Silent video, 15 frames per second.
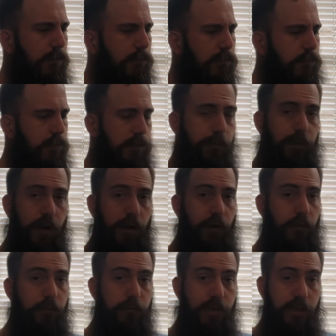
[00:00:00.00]
which by
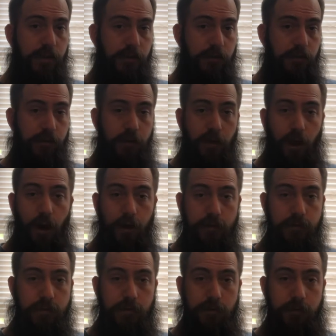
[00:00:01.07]
no means
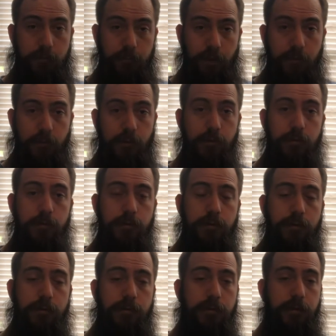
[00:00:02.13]
knocks this beverage.
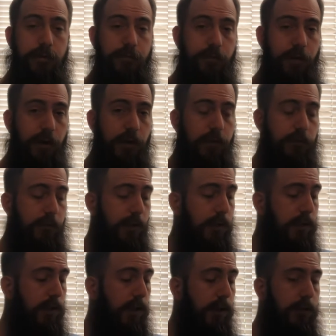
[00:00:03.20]
This is a very,
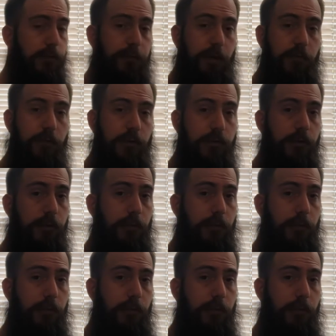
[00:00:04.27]
very nice beverage.